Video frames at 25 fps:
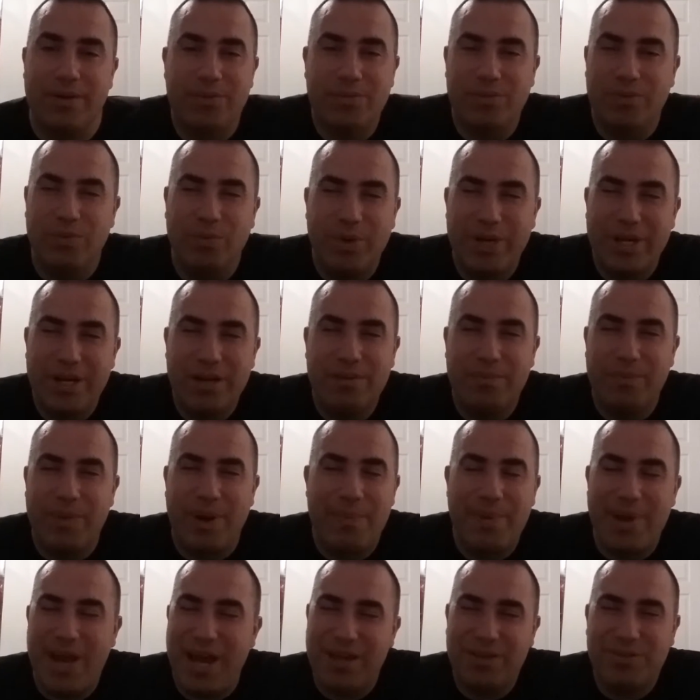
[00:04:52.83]
It was weird,
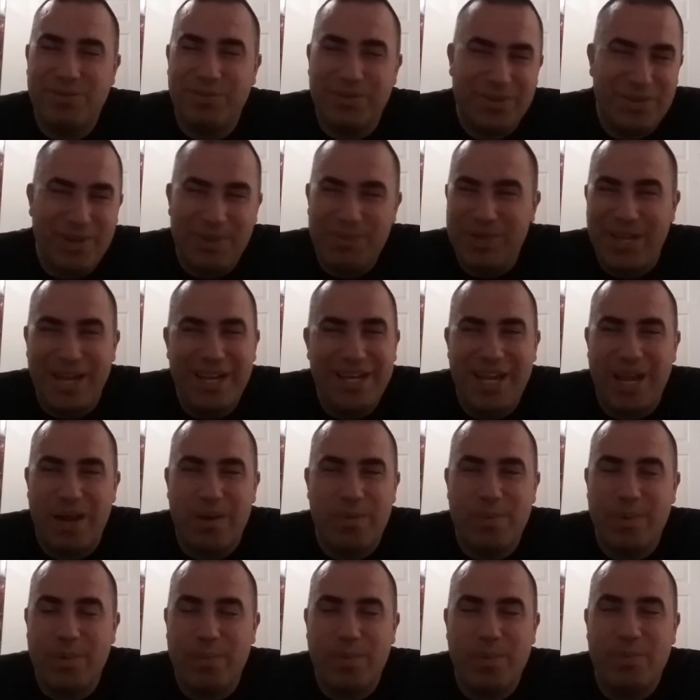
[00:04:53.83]
my password, something I
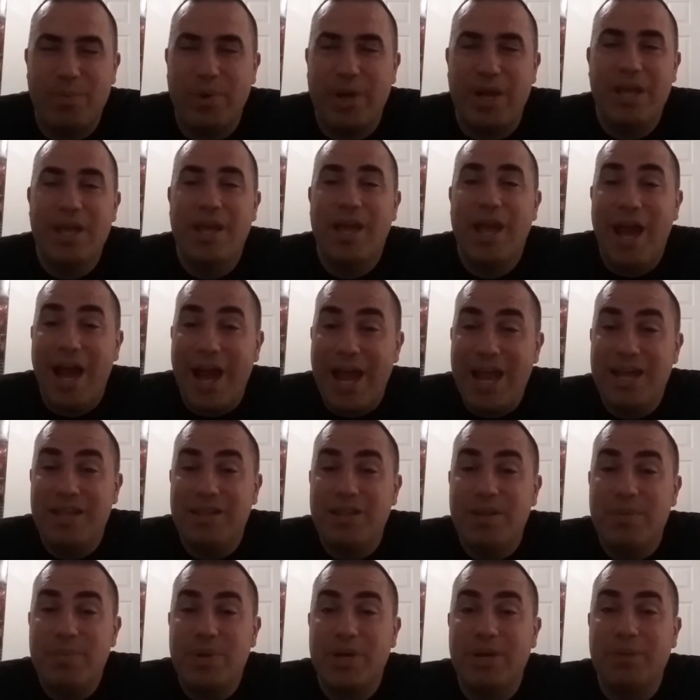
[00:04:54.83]
can't remember, but I
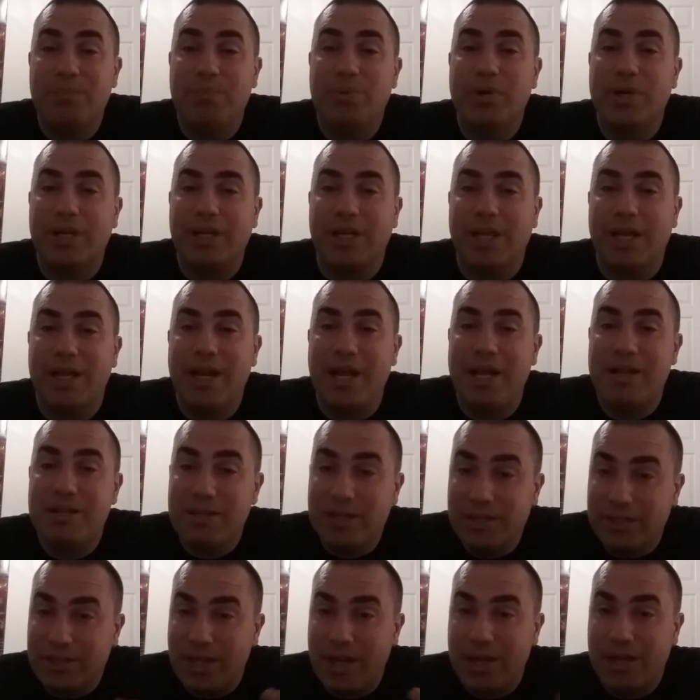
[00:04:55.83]
had the big book, and I
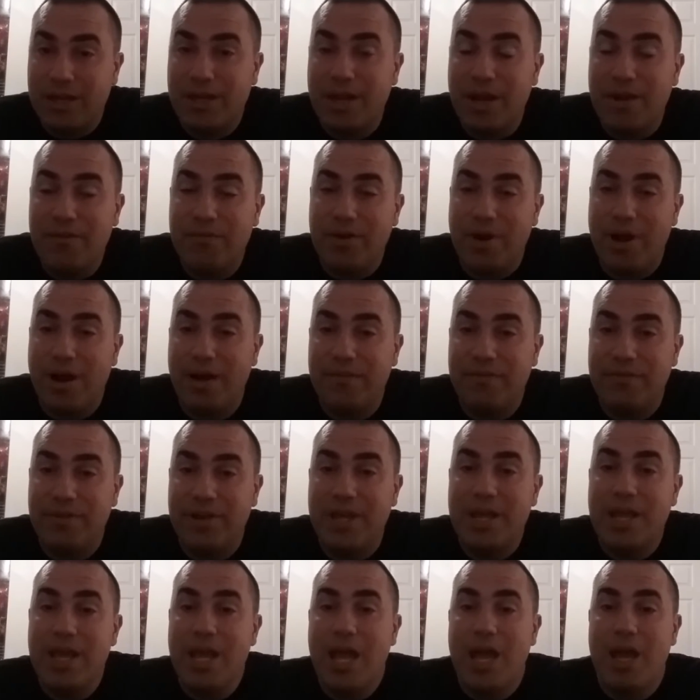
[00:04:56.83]
took the cover off
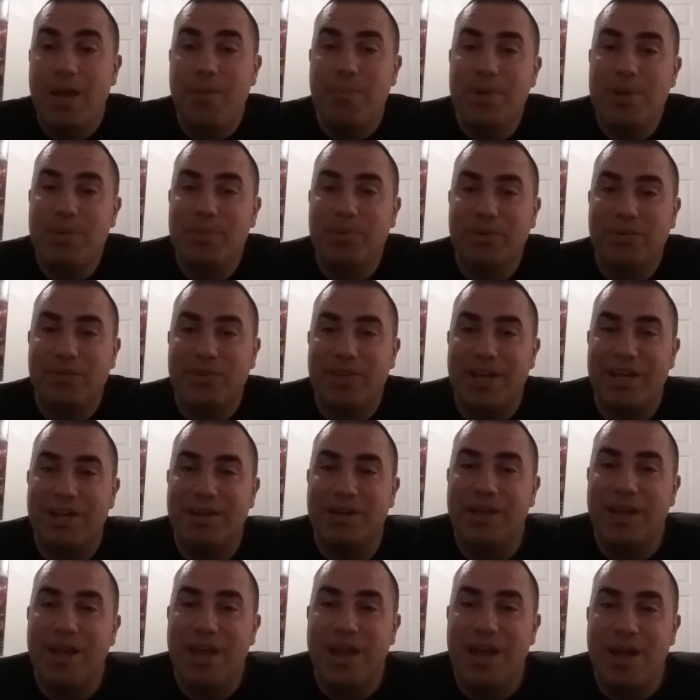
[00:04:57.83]
it, and people
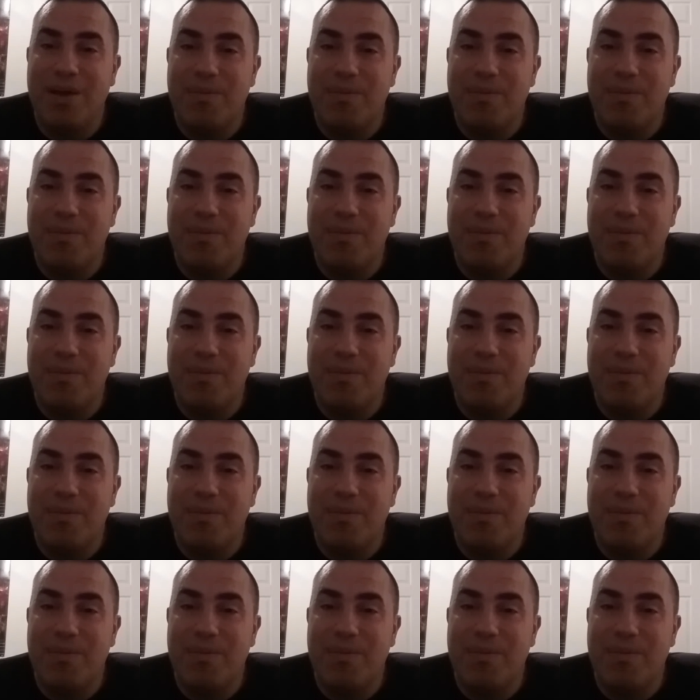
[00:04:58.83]
said,